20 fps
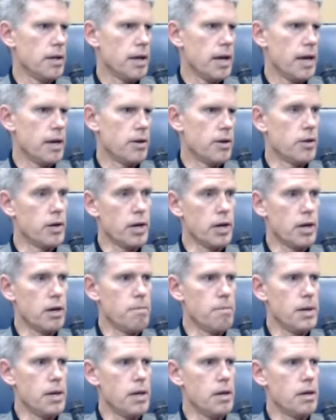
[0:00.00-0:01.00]
And are there going to
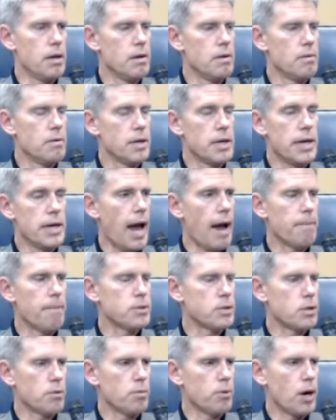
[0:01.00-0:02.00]
be
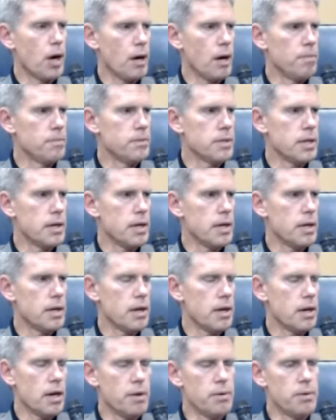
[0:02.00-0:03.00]
gaps or problems in
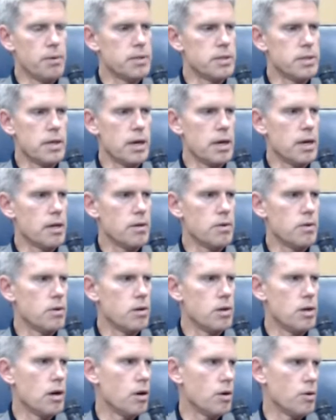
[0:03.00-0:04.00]
it? I would say
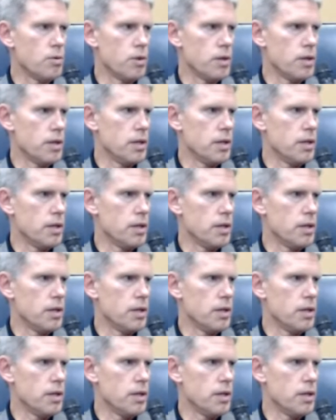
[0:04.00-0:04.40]
no.